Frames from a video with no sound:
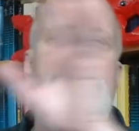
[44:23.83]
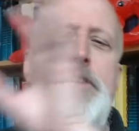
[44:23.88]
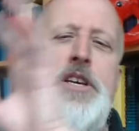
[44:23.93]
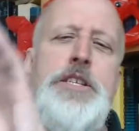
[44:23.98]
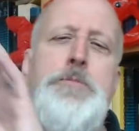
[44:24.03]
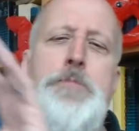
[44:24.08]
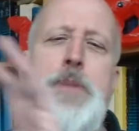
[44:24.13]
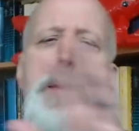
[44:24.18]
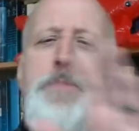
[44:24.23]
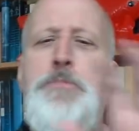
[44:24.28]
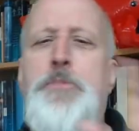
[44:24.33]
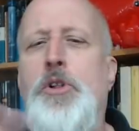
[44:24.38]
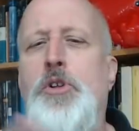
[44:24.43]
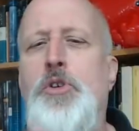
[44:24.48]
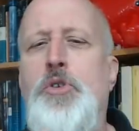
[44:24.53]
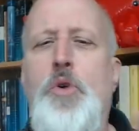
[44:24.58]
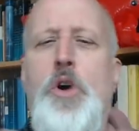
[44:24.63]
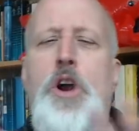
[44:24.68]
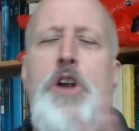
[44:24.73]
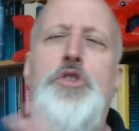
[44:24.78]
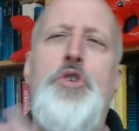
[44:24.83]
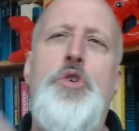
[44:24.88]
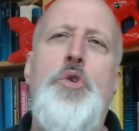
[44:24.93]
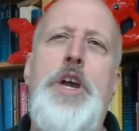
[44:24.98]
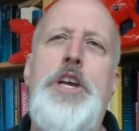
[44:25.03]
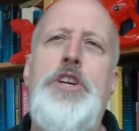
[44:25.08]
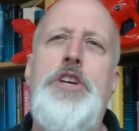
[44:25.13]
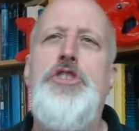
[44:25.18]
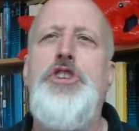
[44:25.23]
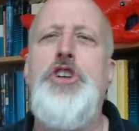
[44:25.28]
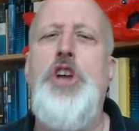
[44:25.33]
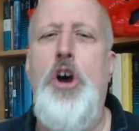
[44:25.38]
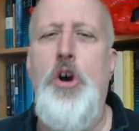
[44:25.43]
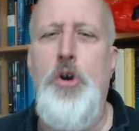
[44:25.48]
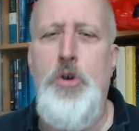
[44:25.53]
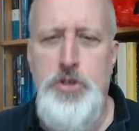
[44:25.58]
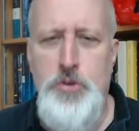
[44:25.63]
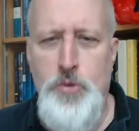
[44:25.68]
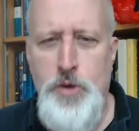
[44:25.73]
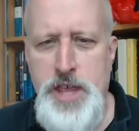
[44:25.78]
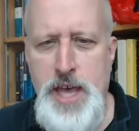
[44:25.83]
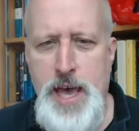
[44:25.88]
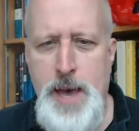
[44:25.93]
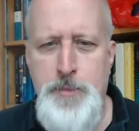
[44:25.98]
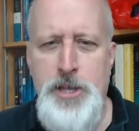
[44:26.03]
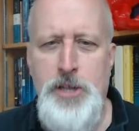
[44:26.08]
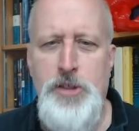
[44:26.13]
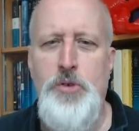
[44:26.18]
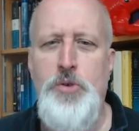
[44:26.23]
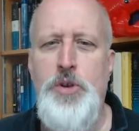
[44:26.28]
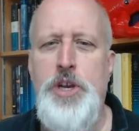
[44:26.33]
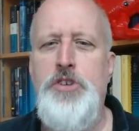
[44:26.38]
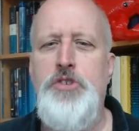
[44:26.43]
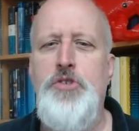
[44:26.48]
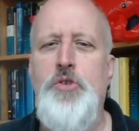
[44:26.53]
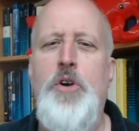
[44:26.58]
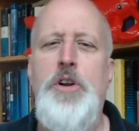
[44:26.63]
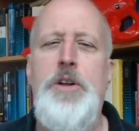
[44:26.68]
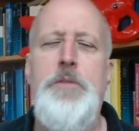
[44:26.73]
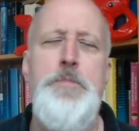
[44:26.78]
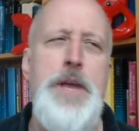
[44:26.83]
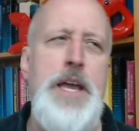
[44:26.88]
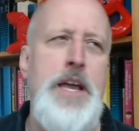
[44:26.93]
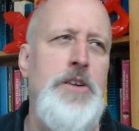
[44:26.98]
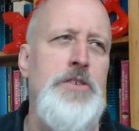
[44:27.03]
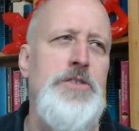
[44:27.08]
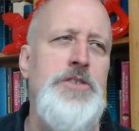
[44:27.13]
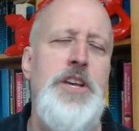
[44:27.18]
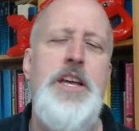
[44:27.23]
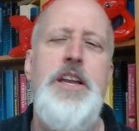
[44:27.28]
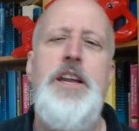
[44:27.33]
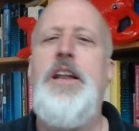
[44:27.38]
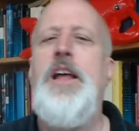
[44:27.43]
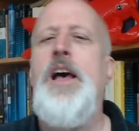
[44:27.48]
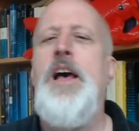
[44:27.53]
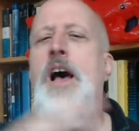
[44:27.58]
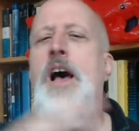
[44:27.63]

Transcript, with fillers: these people who are doing shows with them, including Jordan Peterson, and